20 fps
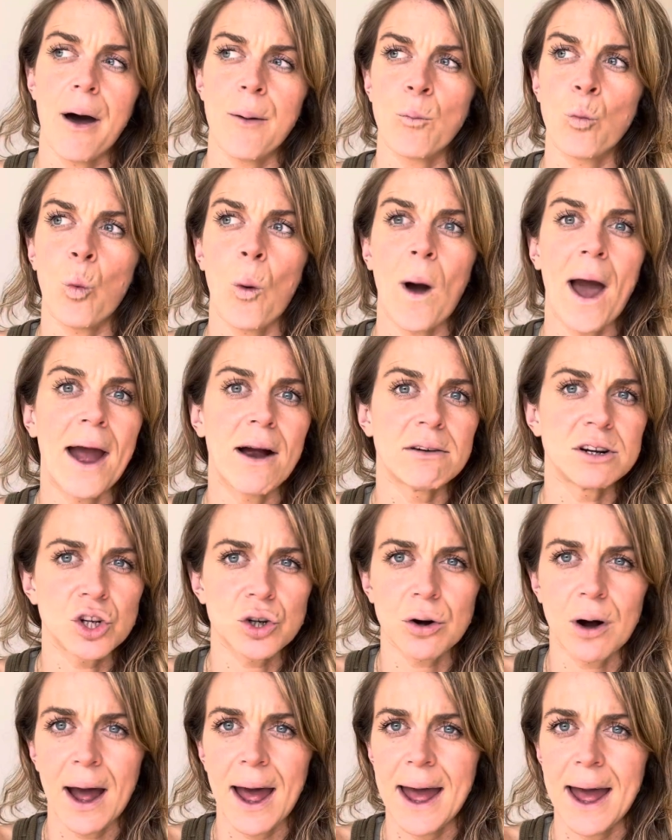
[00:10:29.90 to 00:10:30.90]
Where is
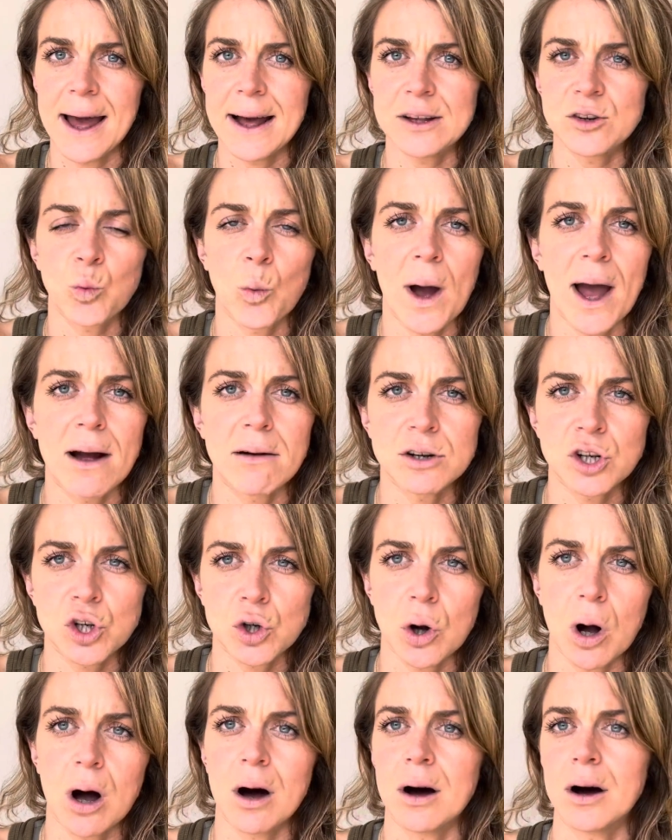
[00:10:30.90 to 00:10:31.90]
your head? Where is
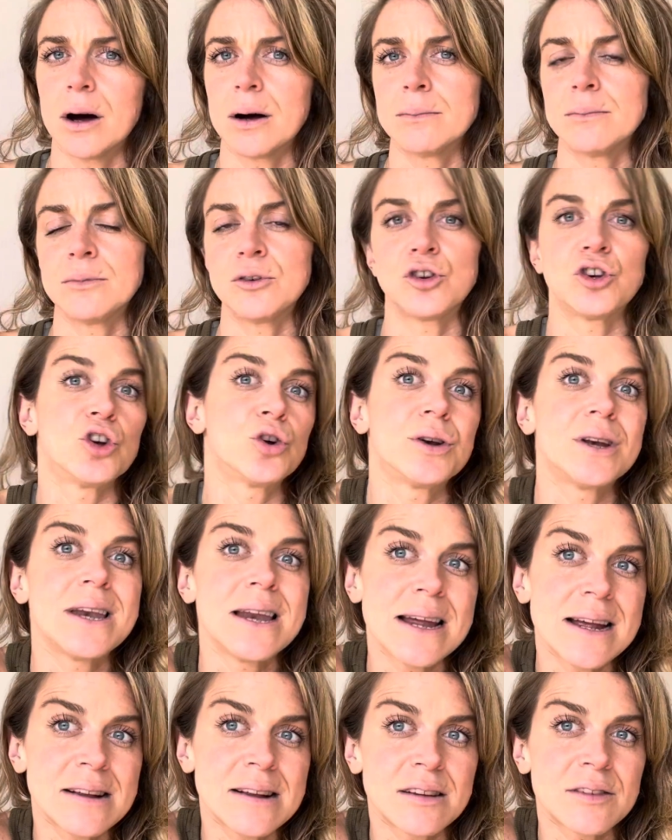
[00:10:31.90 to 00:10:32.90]
your arms? Do your
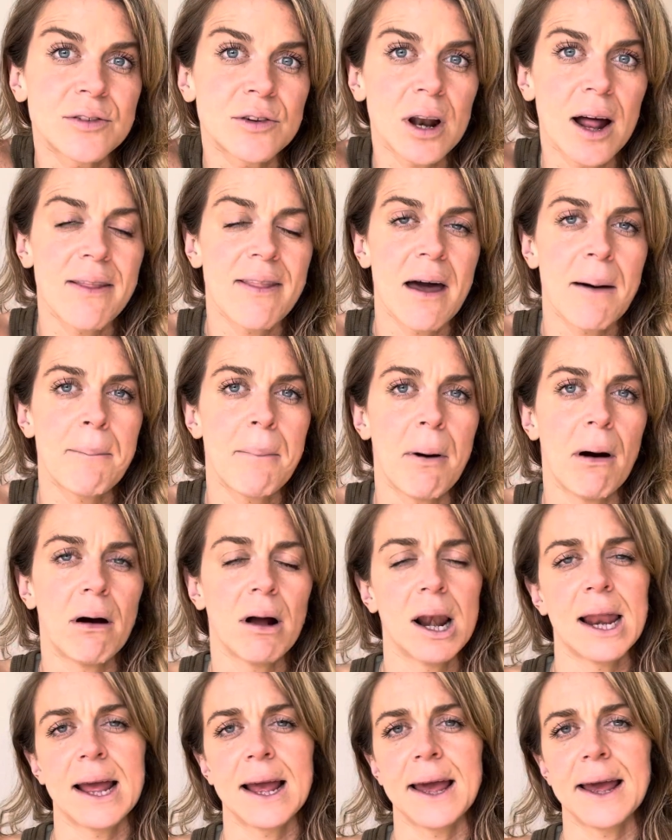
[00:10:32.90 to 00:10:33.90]
knees feel like they're
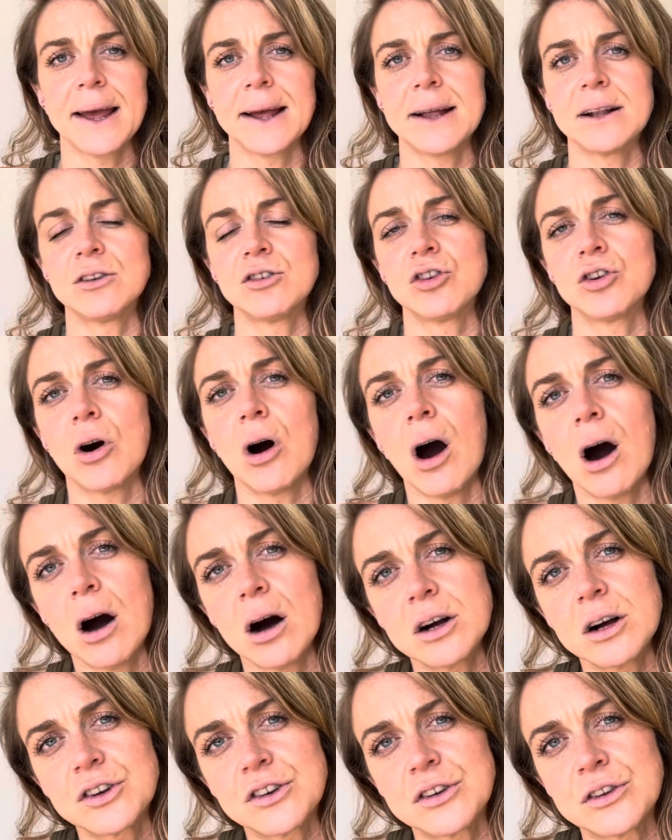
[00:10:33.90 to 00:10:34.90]
buckling in? Do your
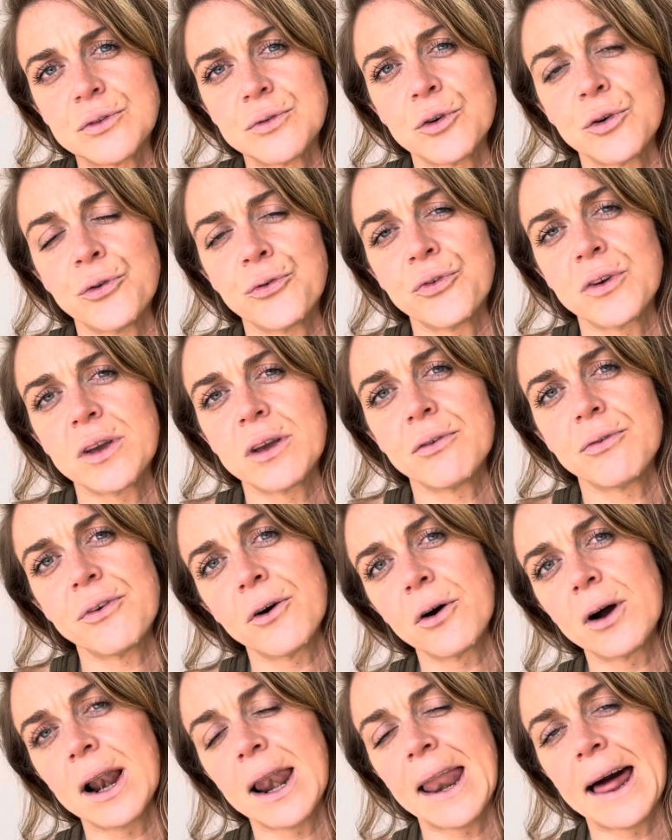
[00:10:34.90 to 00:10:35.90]
arches of your feet
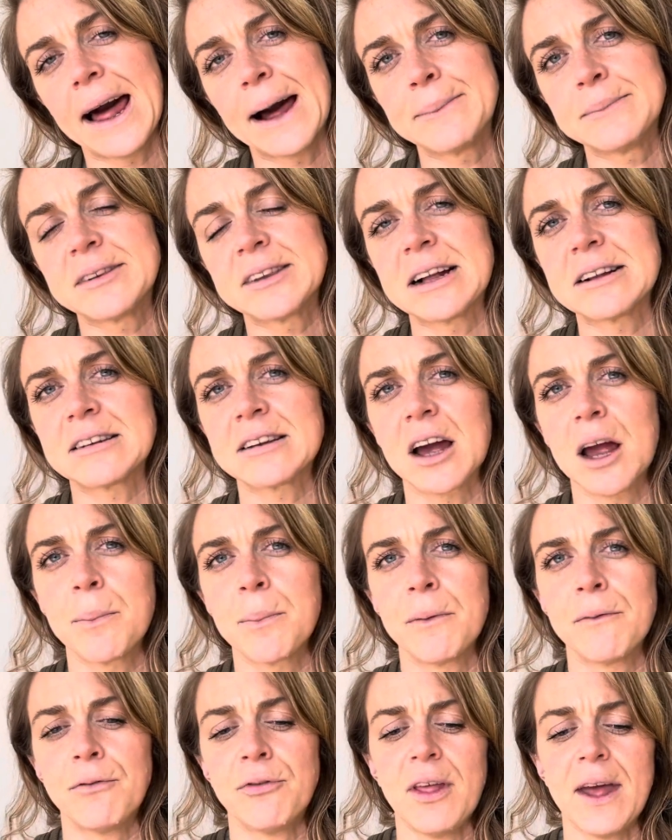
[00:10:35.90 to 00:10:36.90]
feel collapsed? That
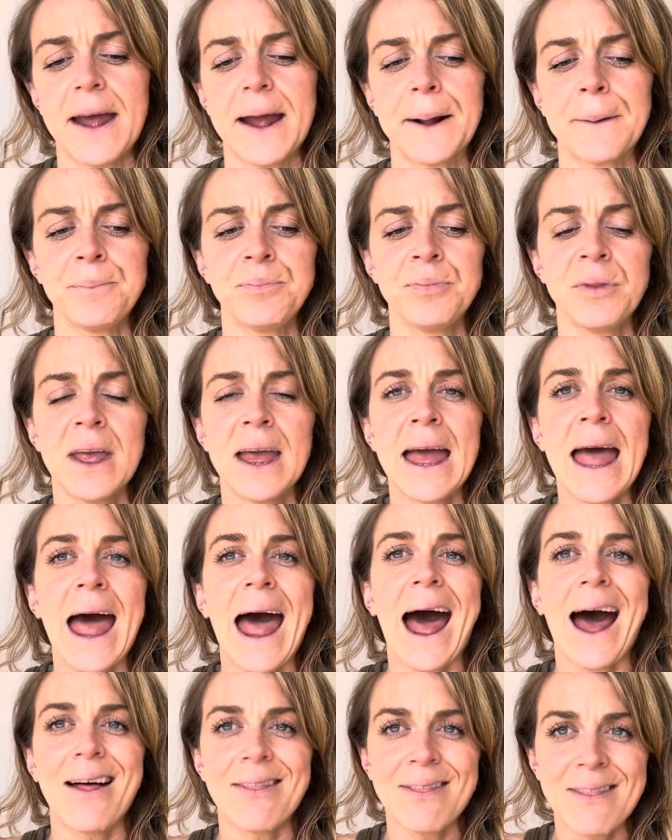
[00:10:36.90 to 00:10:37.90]
type of thing.
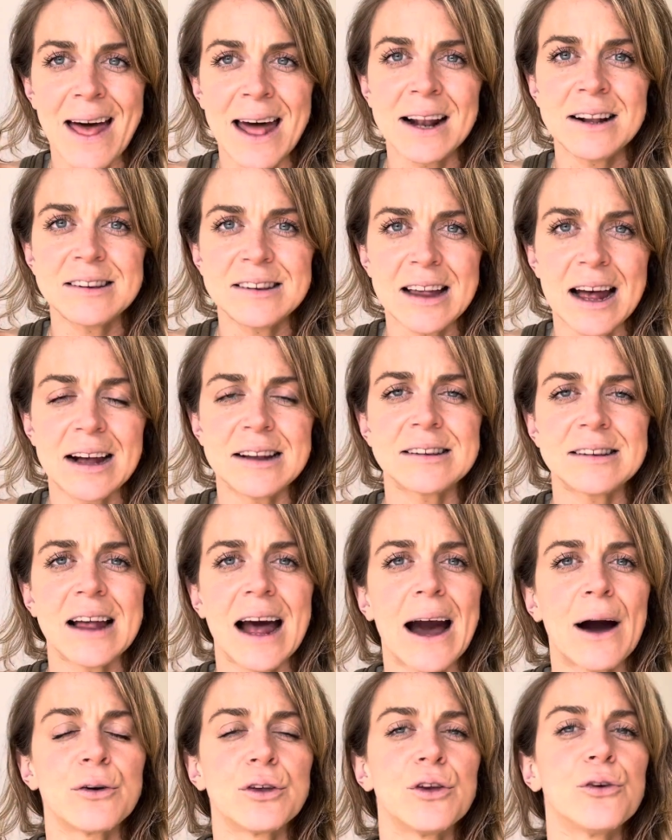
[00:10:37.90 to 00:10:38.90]
And then assess
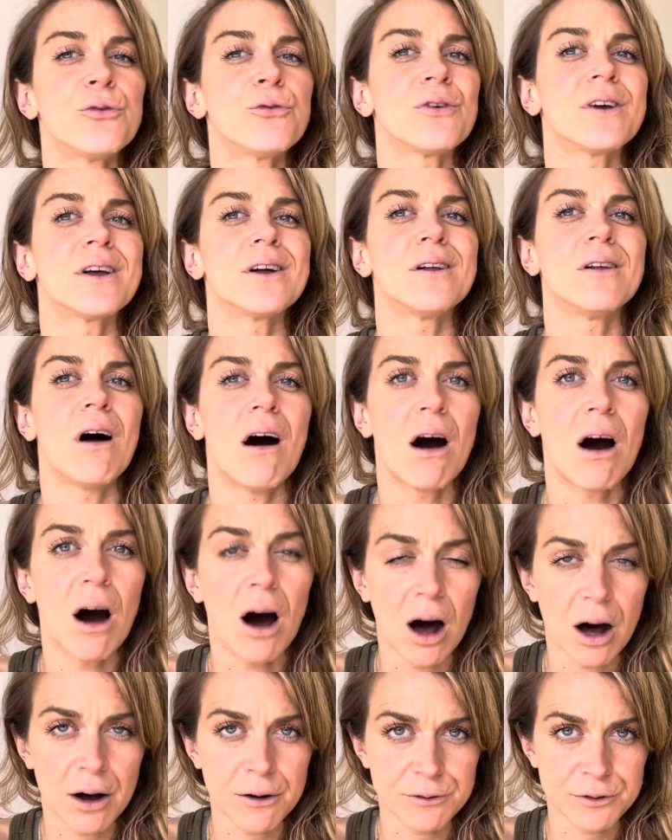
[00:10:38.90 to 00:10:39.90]
how you feel
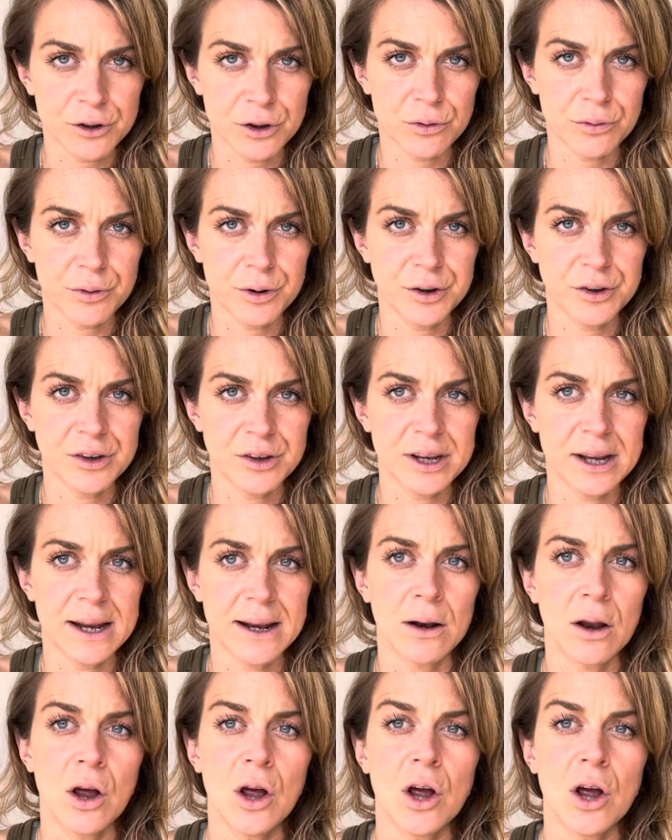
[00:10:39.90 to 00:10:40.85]
after the routine.